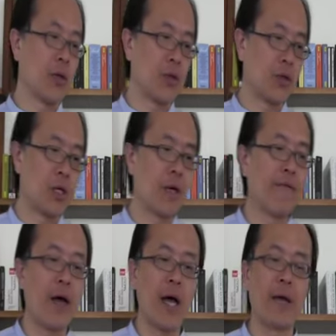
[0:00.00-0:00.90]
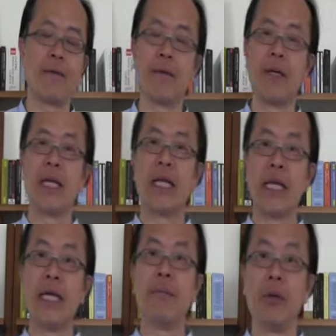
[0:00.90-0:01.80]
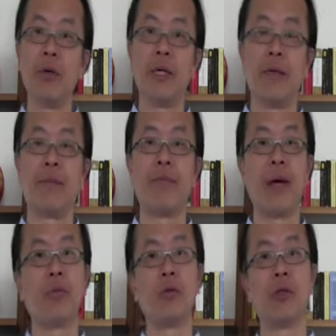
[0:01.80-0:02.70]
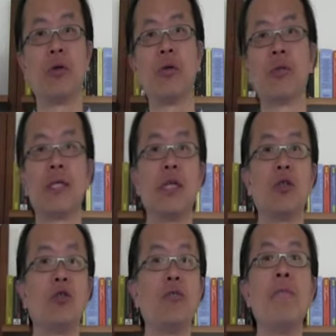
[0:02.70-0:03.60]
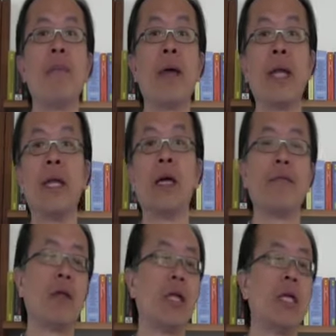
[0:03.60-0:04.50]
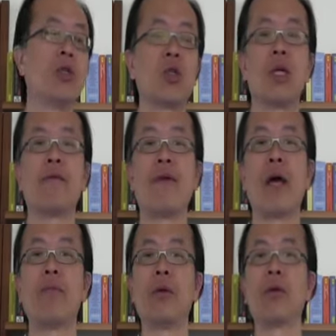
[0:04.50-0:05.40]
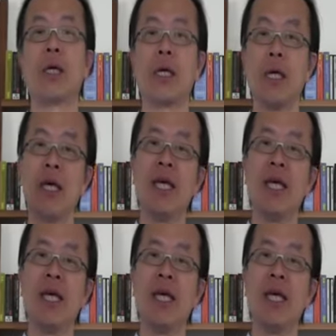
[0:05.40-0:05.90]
certified LEED building, but we don't see too many of the LEED certified building